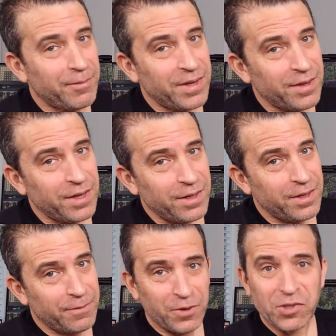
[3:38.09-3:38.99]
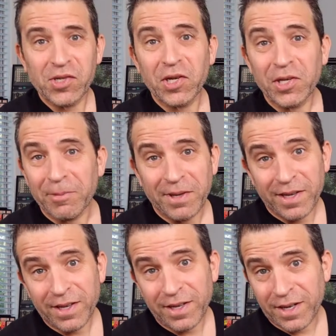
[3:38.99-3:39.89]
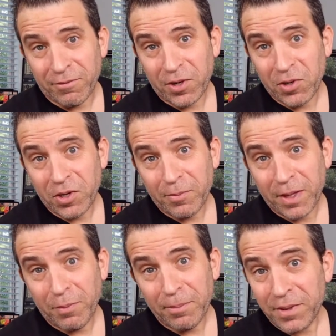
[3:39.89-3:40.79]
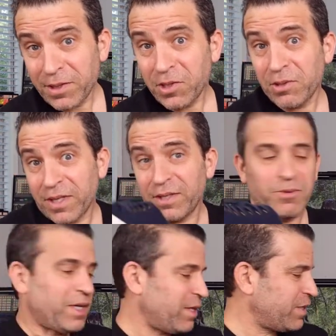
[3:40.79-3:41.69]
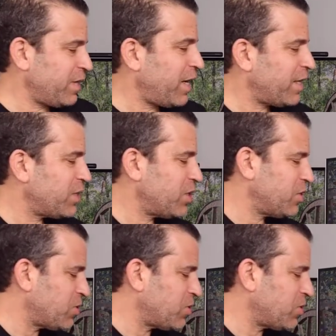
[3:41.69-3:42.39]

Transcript: You may, if you're single, you may never know you may bump into, and you want to look stylish.